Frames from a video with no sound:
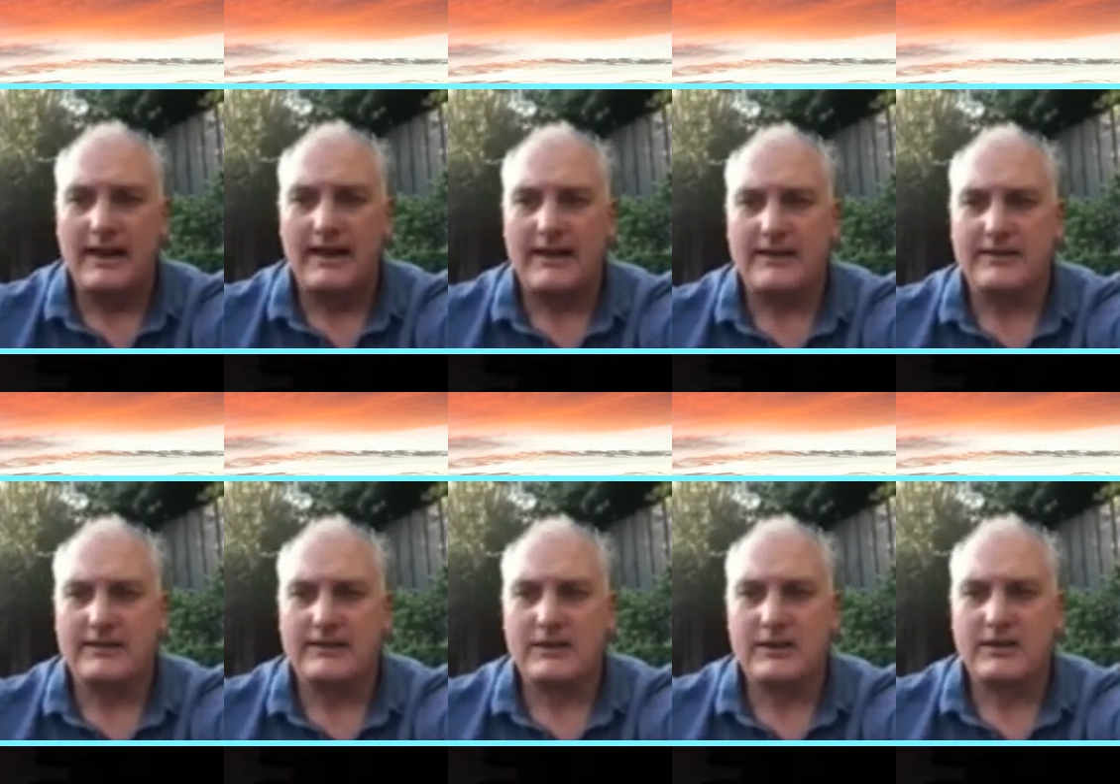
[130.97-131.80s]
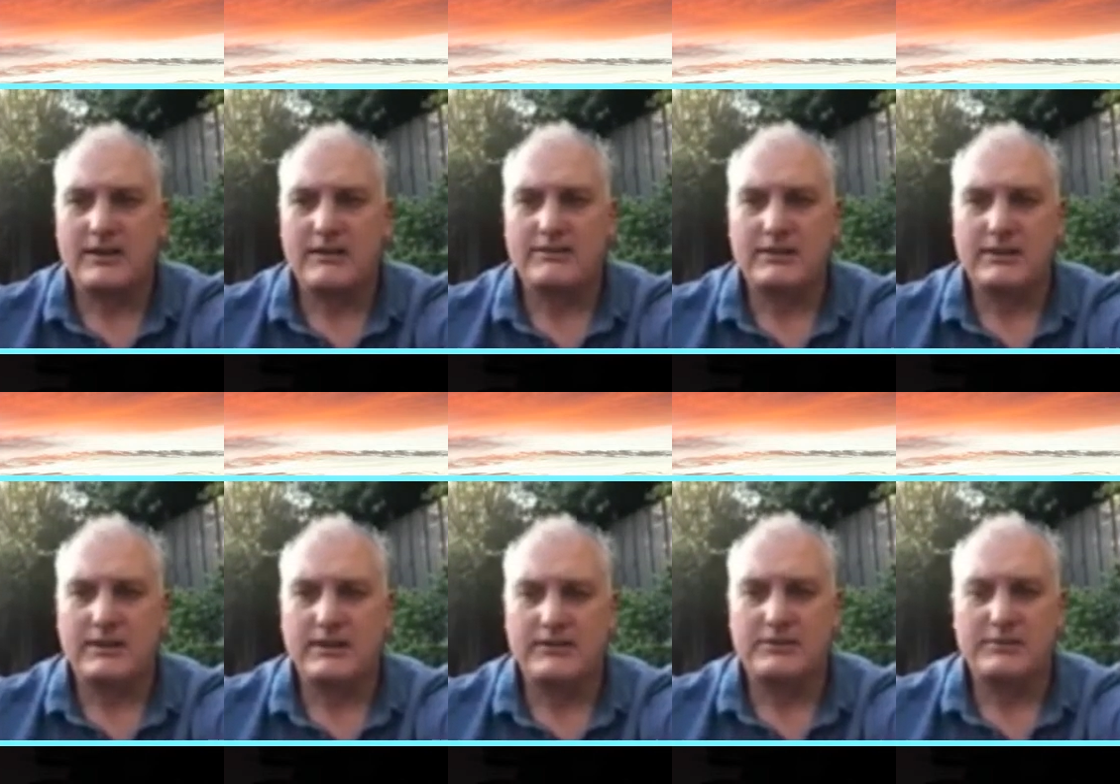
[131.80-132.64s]
and I
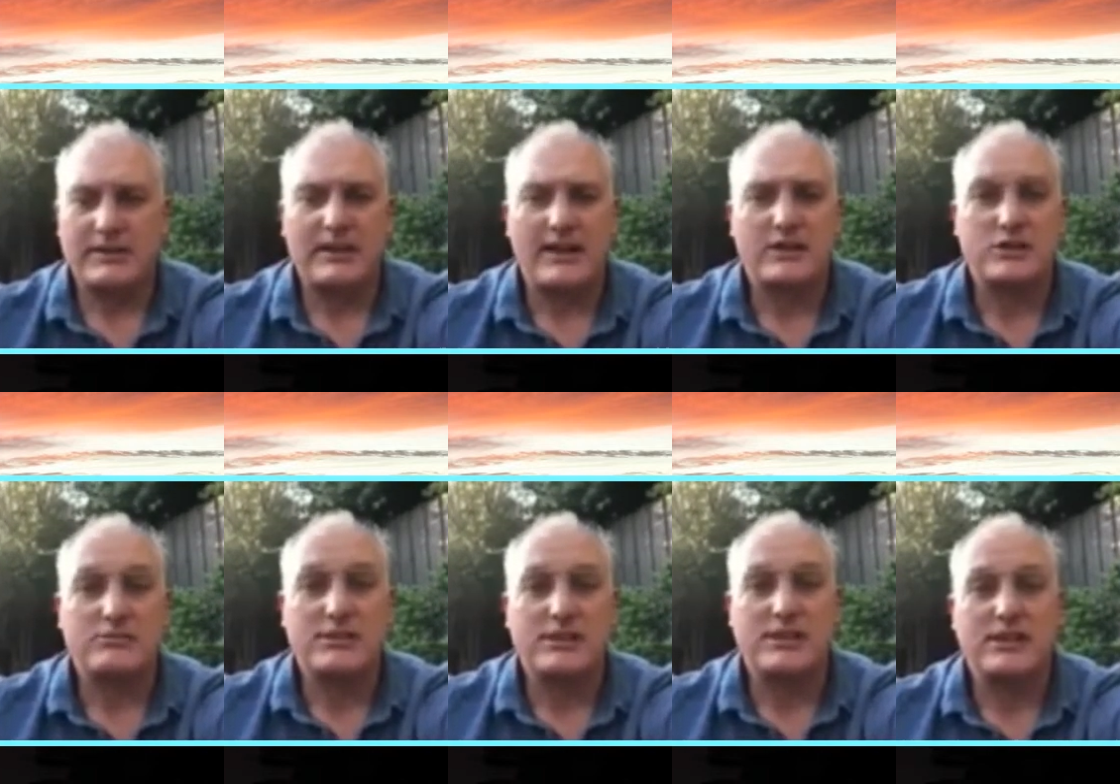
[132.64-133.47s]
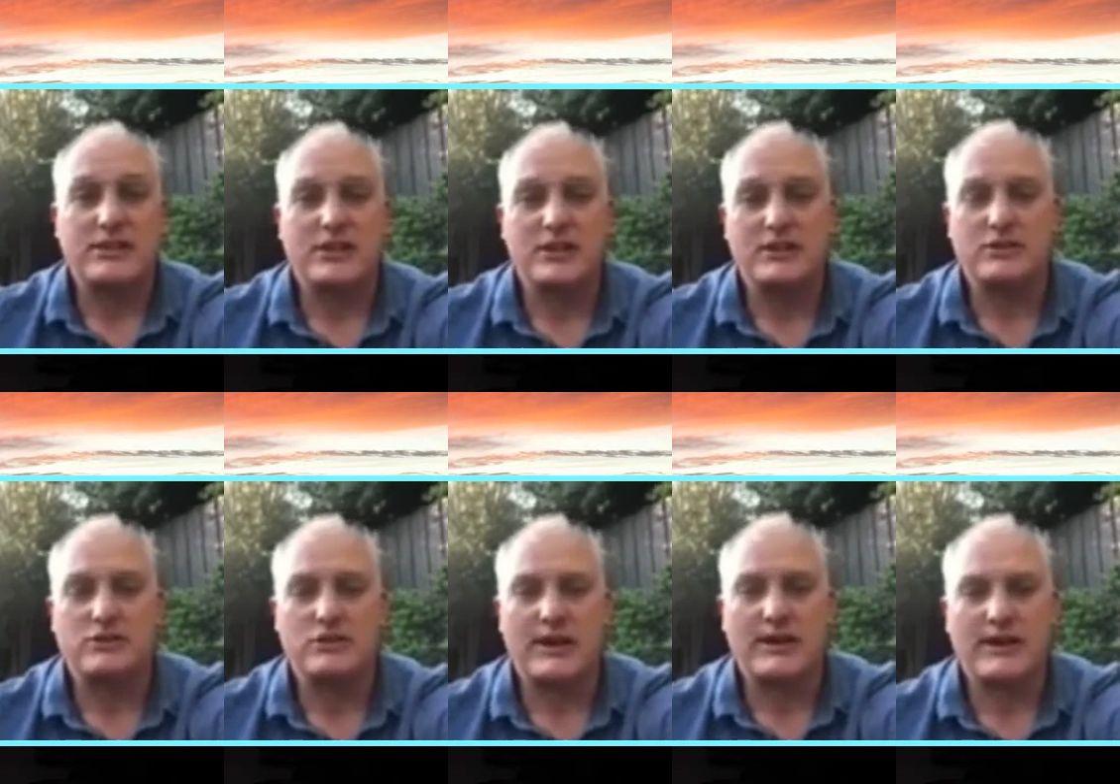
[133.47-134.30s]
currently have spent the last 3 years
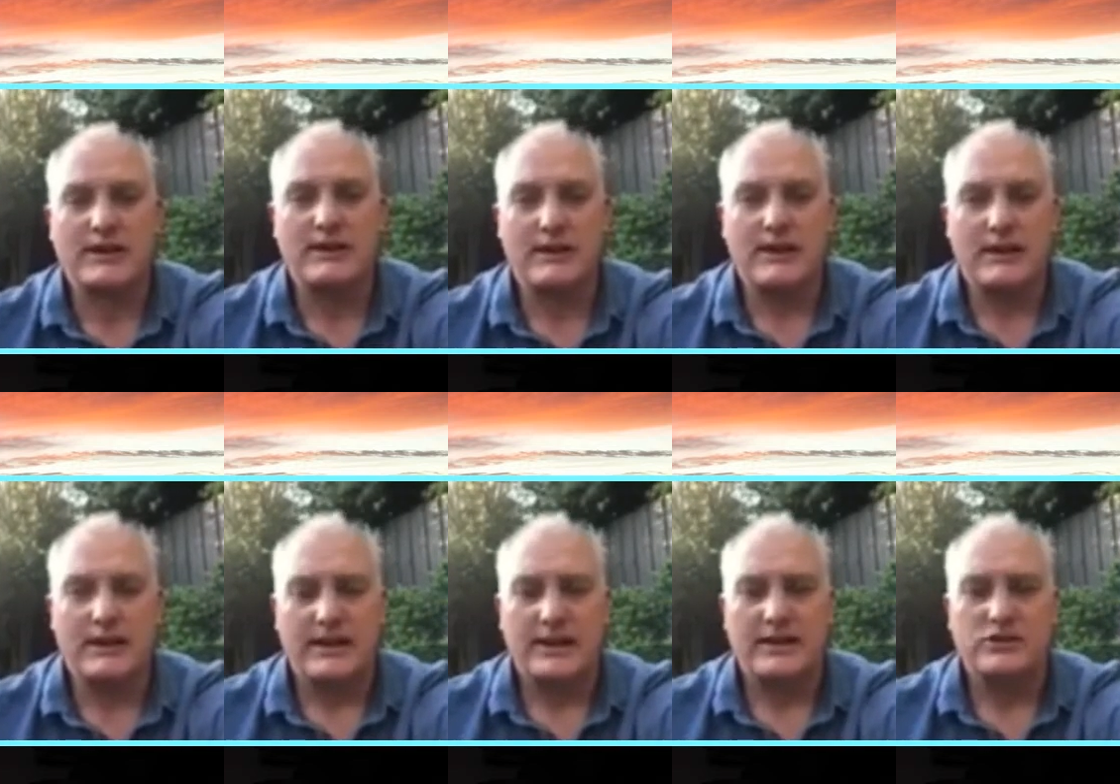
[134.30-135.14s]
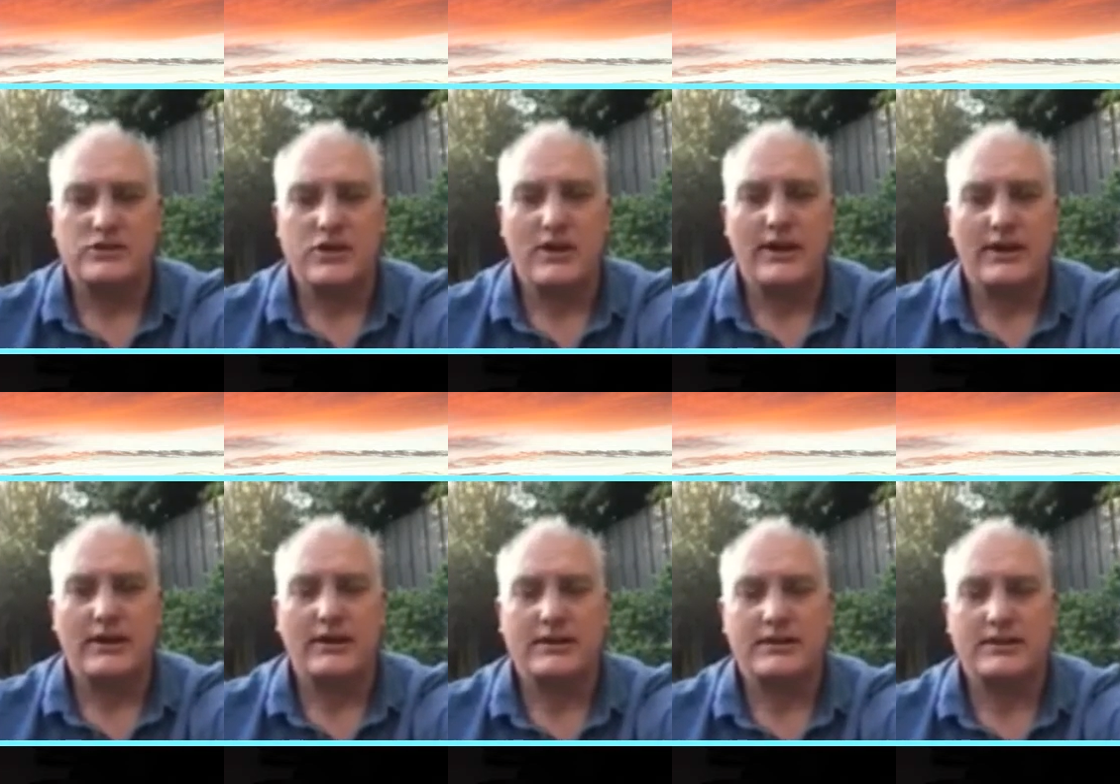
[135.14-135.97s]
training in
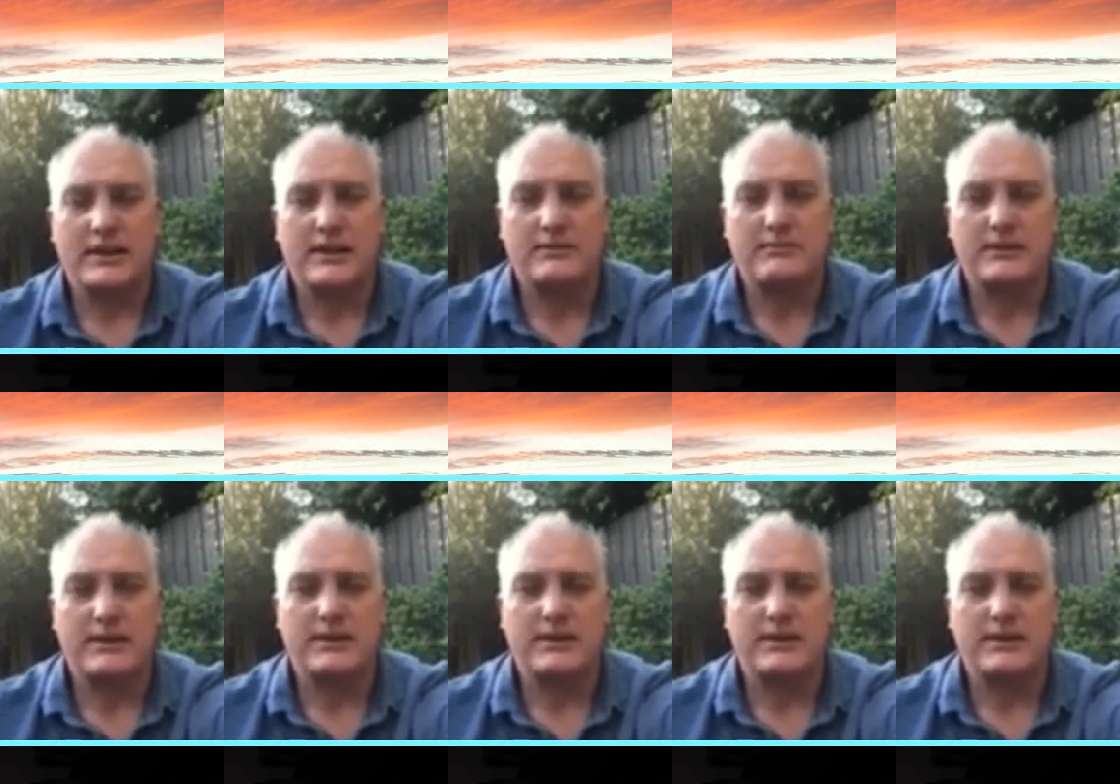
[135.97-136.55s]
China, setting up